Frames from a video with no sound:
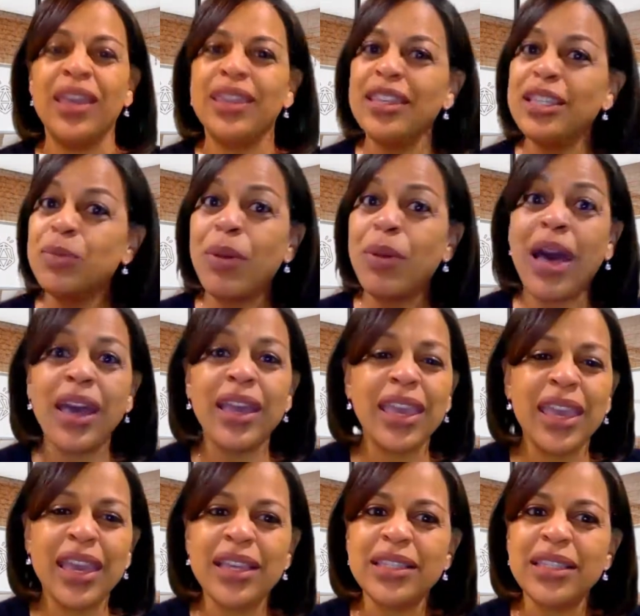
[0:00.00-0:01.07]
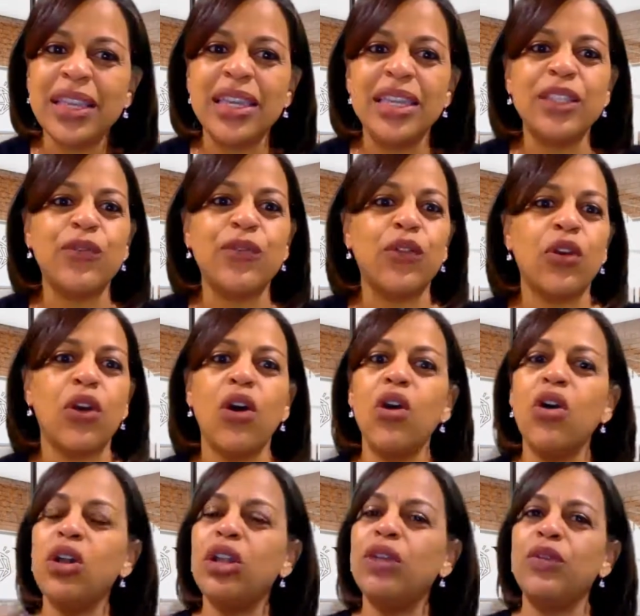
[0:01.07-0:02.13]
This podcast is for
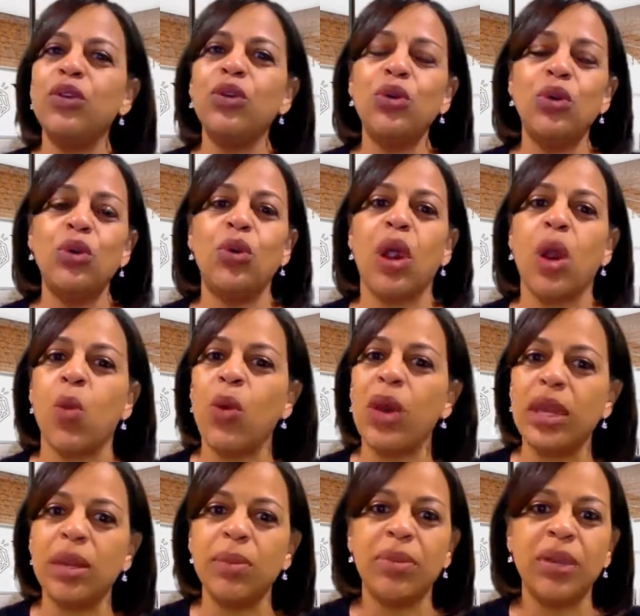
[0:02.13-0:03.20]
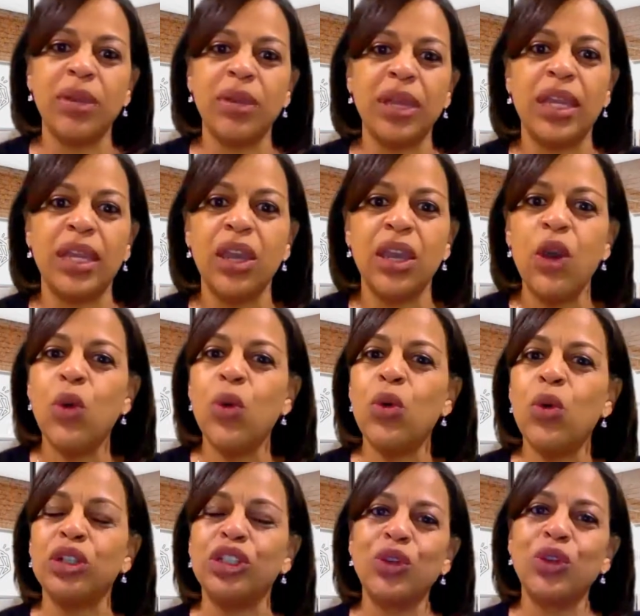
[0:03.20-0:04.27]
all of you who are wedding planning, who
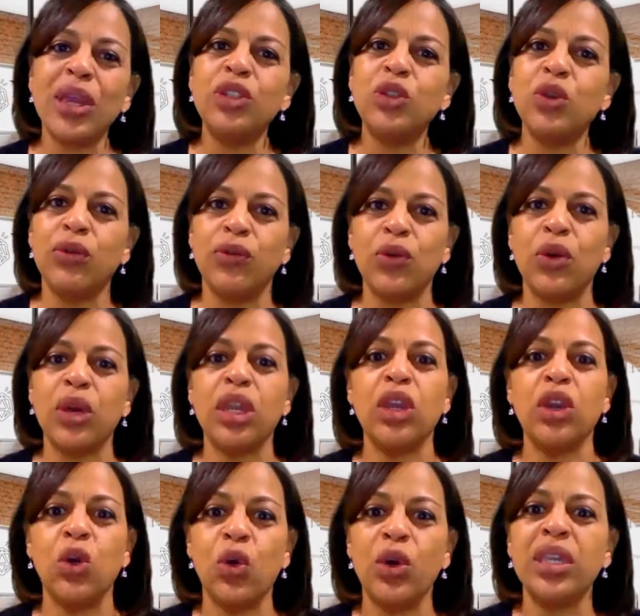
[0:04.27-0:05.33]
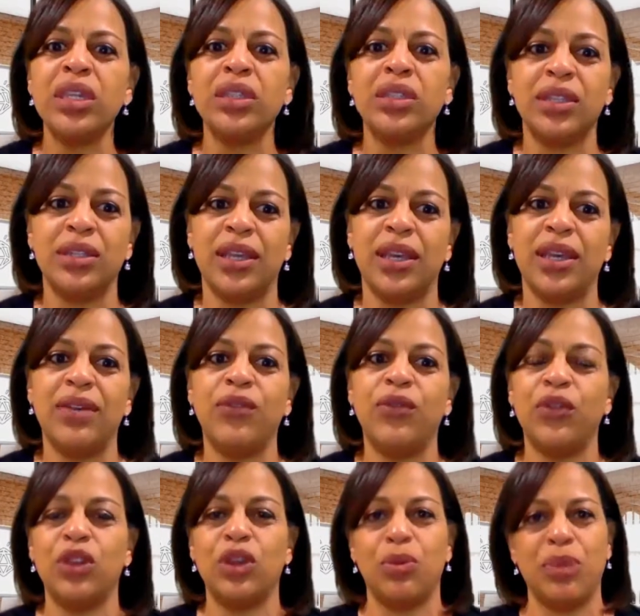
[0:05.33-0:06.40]
are trying to avoid going into debt
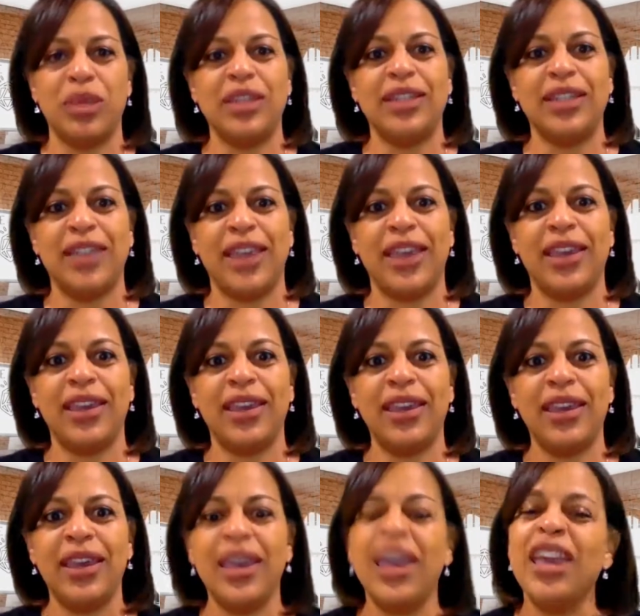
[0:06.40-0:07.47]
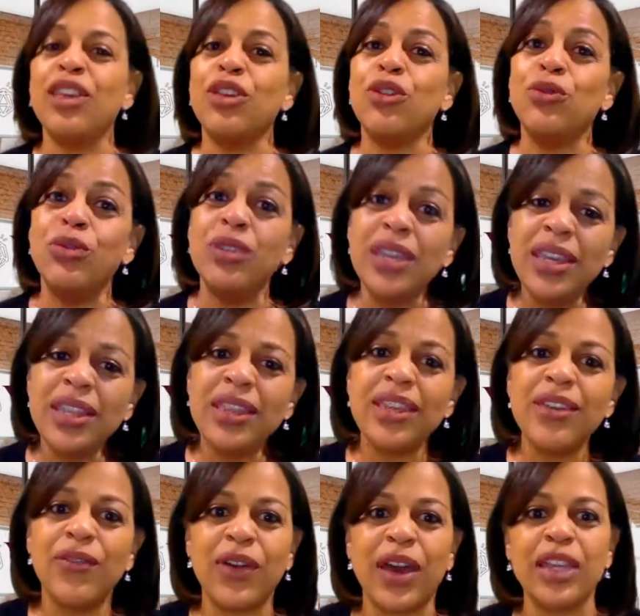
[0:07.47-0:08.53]
for your big day. And you need the
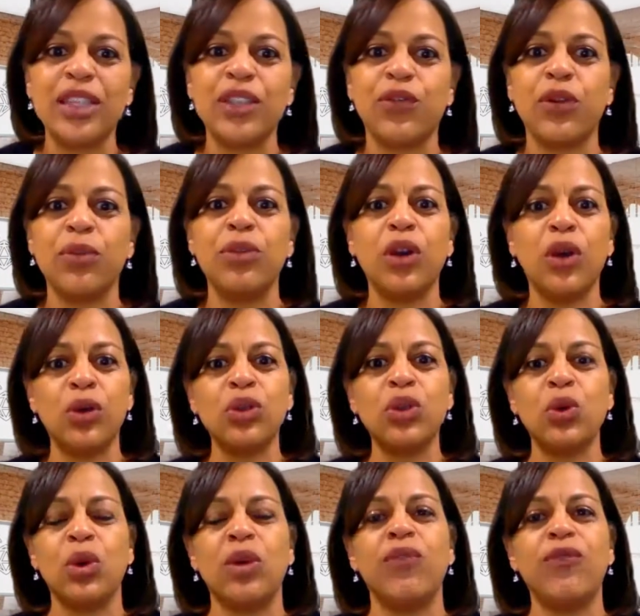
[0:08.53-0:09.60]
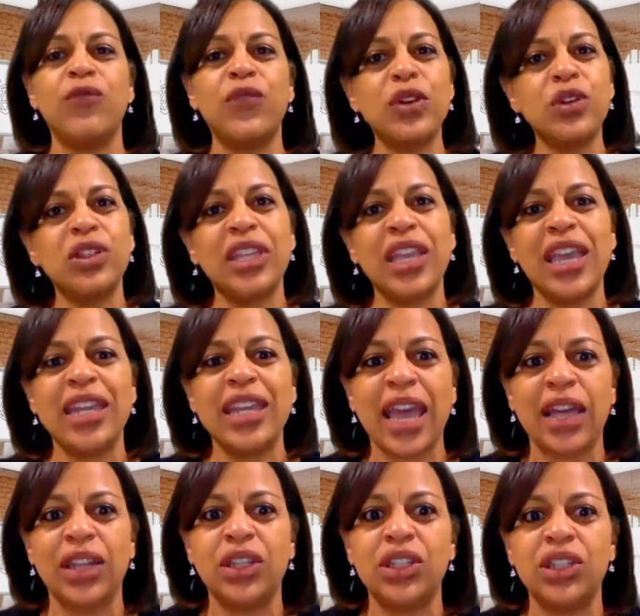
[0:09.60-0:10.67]
advice from those who have firsthand
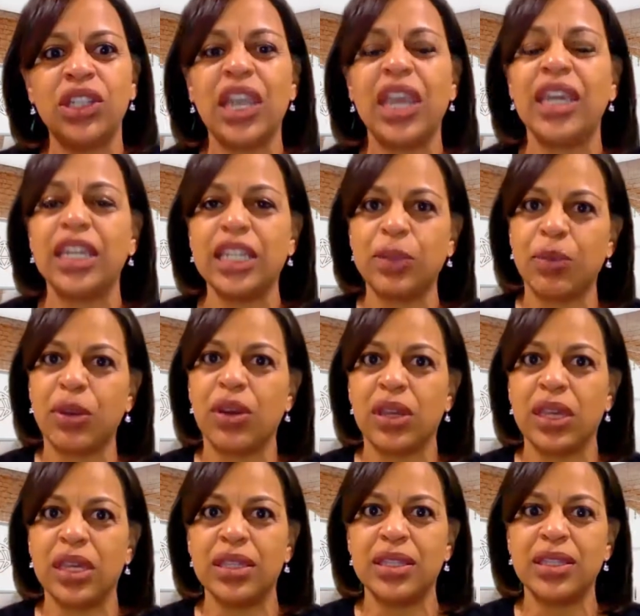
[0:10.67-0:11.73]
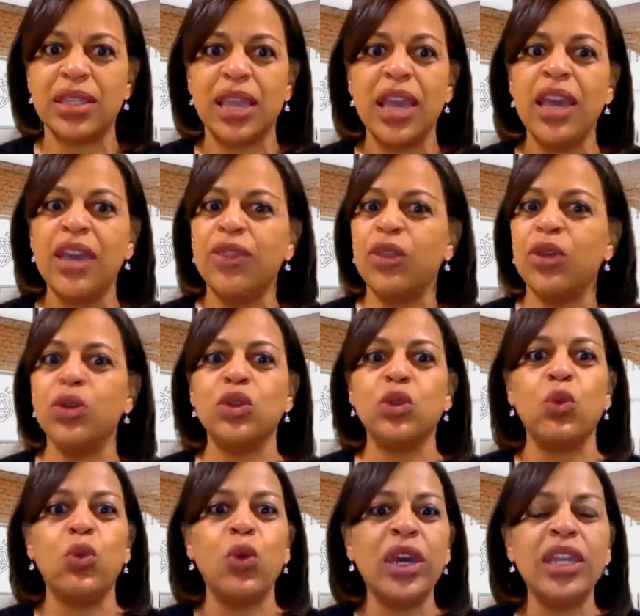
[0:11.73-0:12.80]
knowledge and experience, those
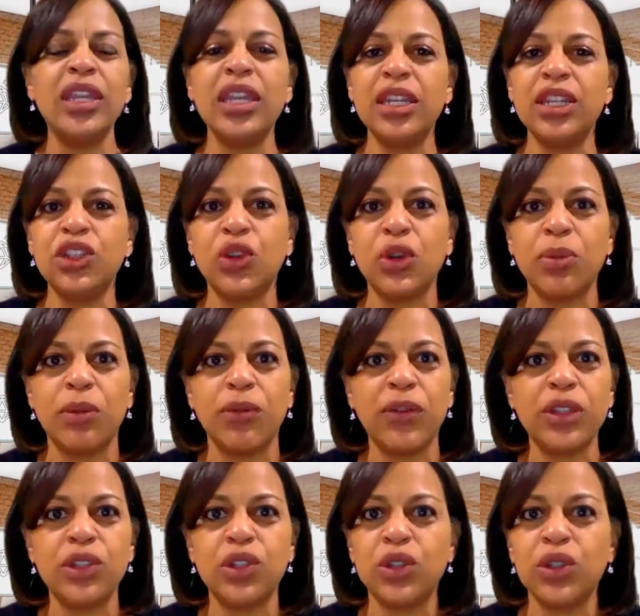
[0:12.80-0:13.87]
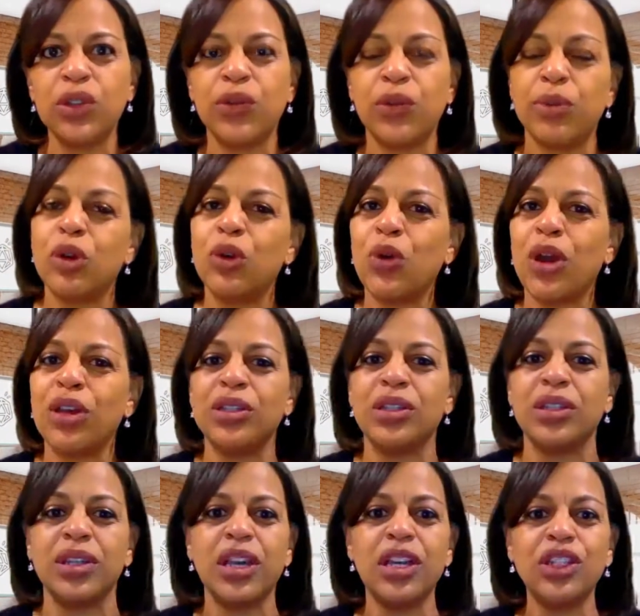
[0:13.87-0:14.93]
wedding industry professionals from across
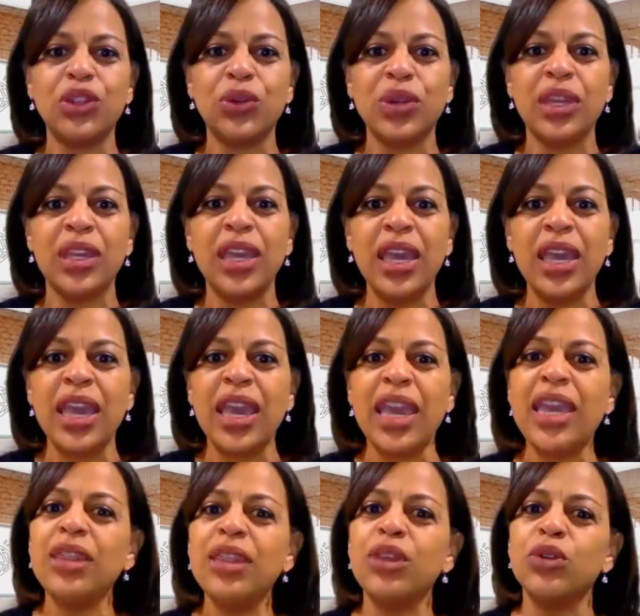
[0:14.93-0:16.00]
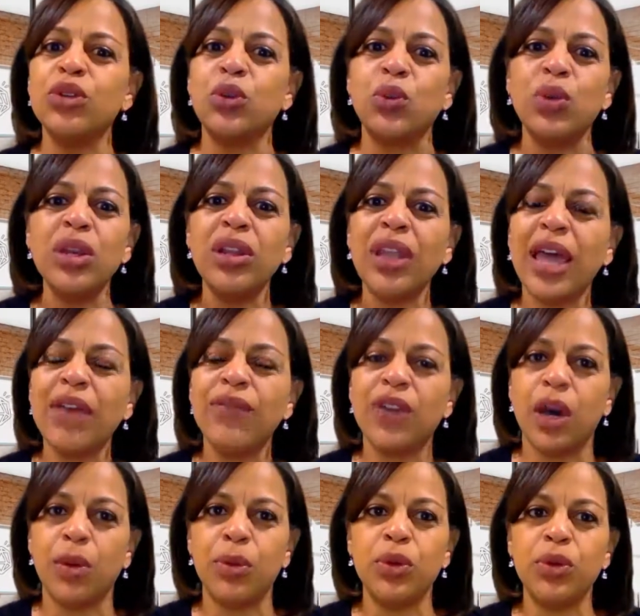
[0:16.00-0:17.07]
the country, and those real life
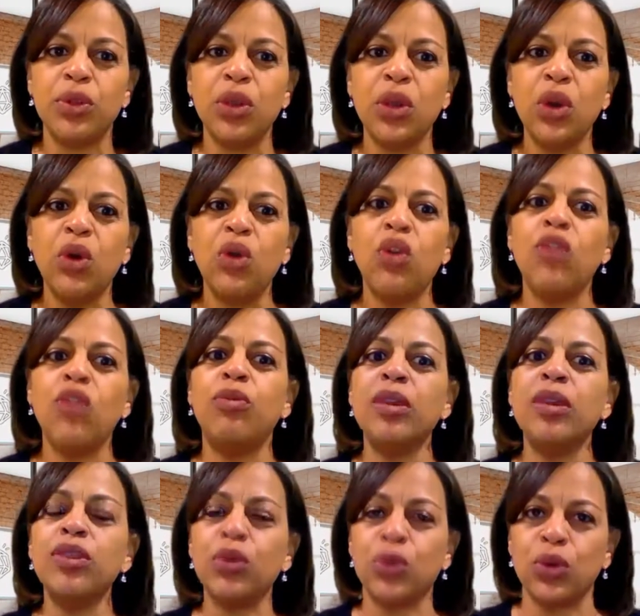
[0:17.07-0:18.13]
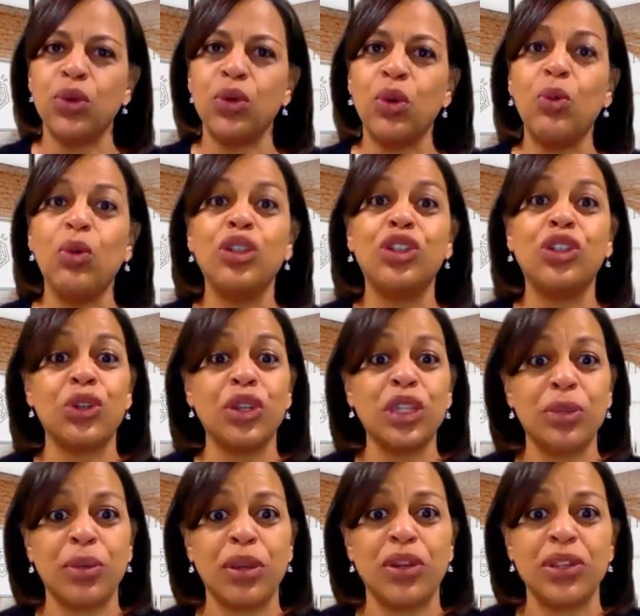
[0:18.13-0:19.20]
couples who have been through what you're
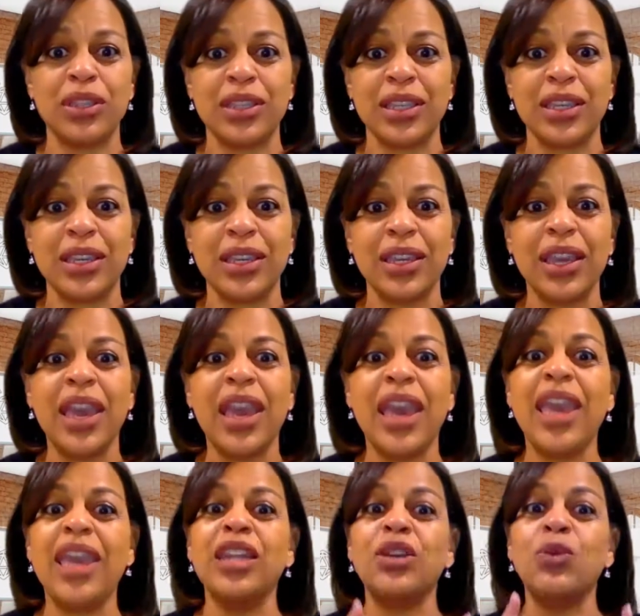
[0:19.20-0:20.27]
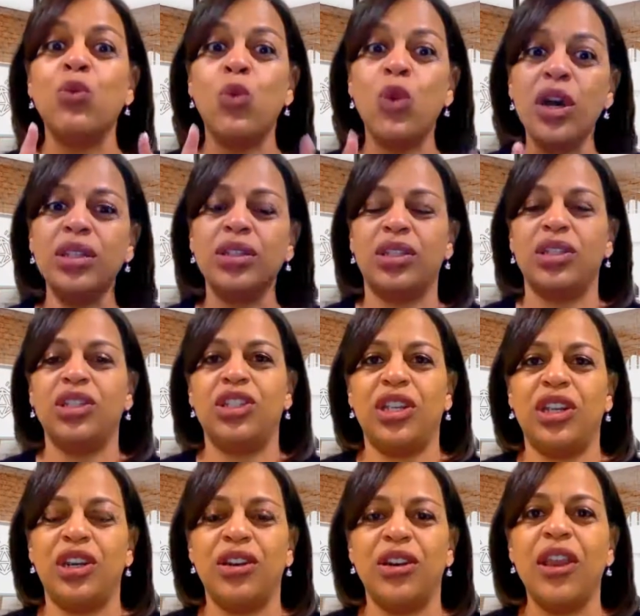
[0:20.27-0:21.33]
experiencing and want to
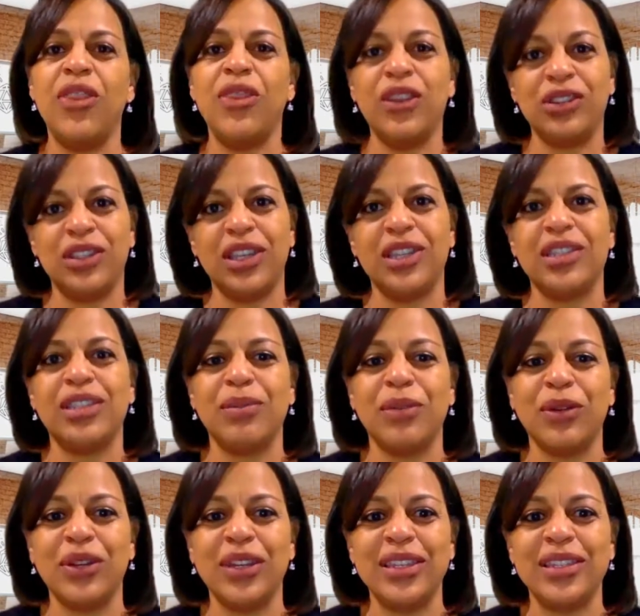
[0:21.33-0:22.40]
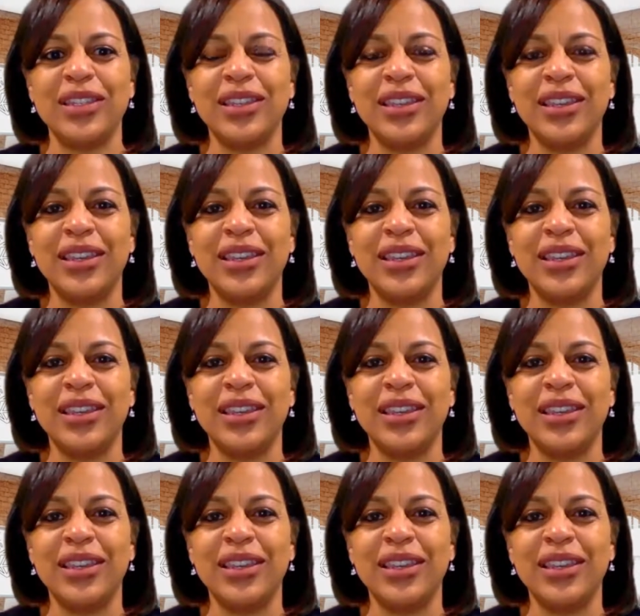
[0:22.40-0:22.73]
share their testimonies.